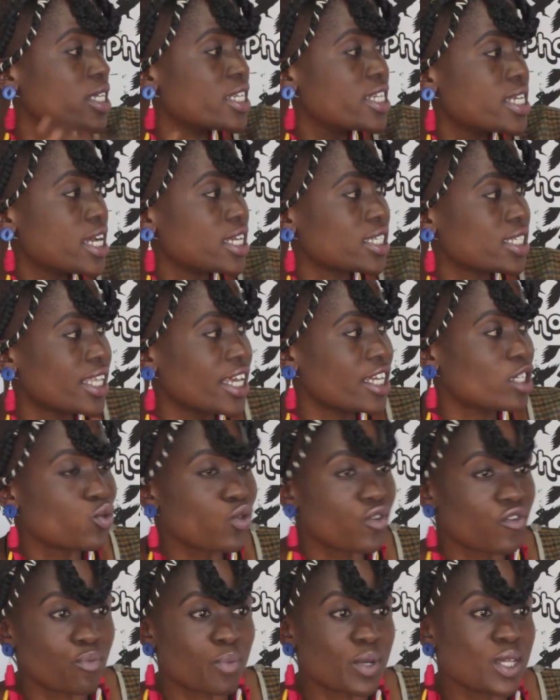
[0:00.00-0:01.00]
leaders that
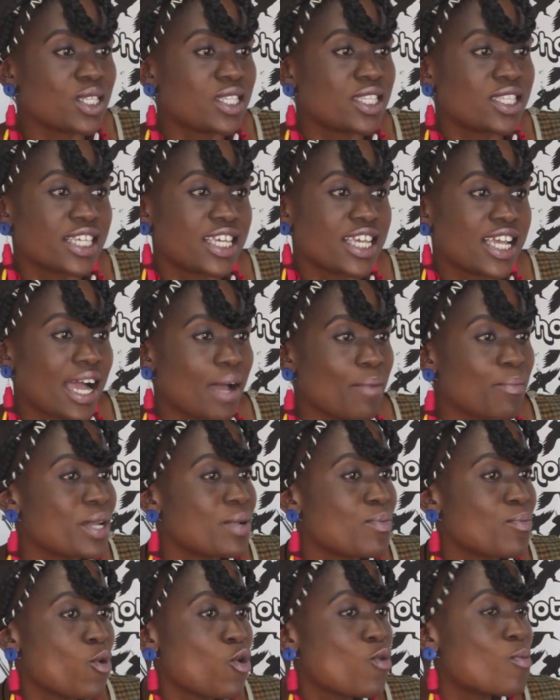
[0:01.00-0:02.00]
we've been seeing. I
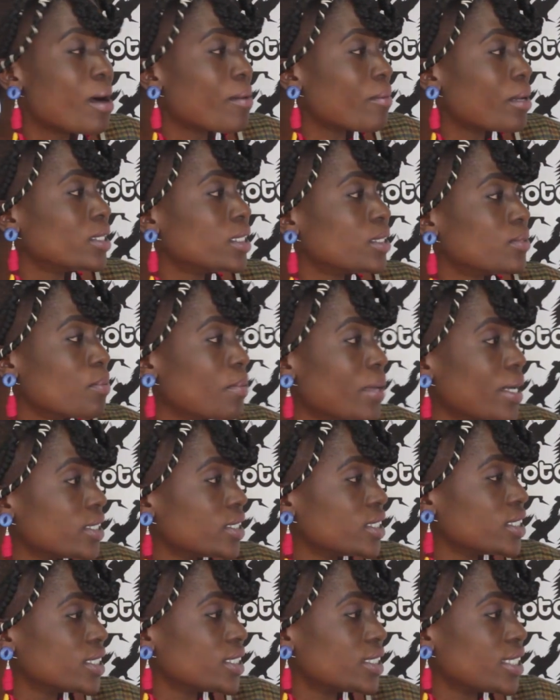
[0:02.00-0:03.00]
mean, Umama
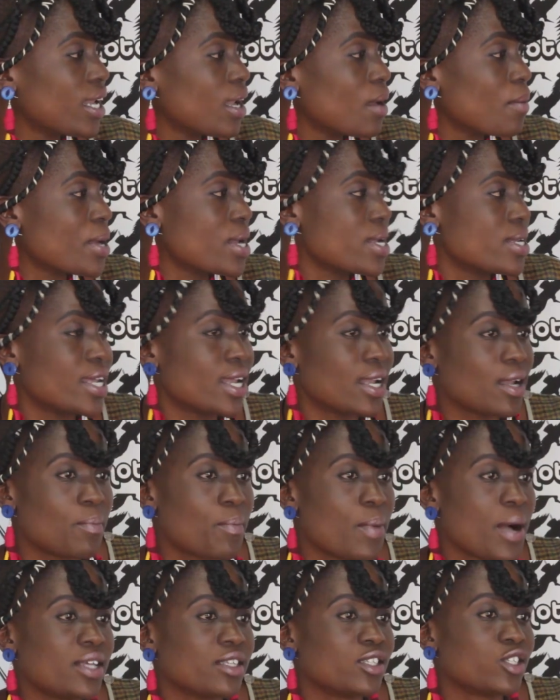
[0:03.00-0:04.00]
Madikizela Mandela
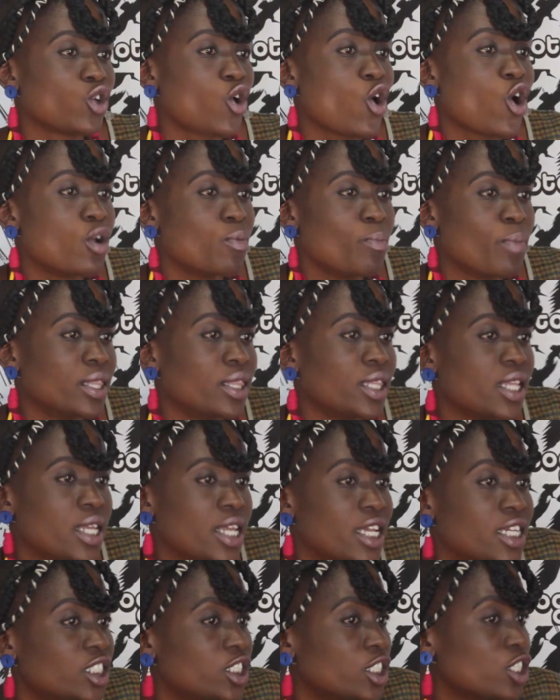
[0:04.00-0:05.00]
passed on, but the
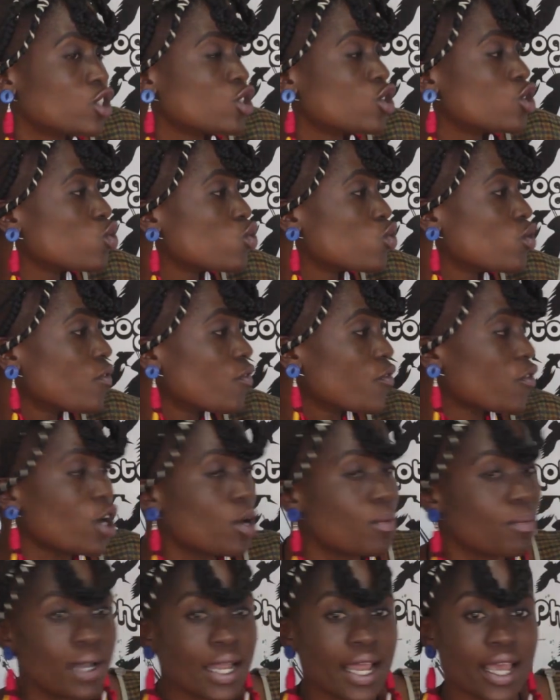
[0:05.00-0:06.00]
nation stood
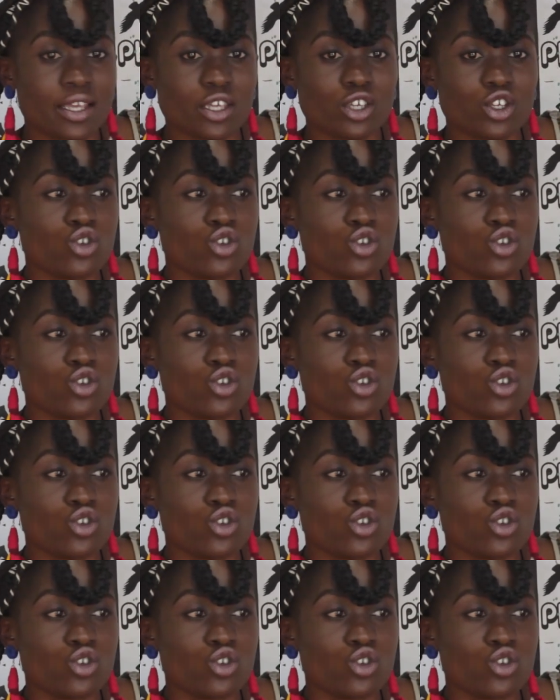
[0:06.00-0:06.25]
firm, like,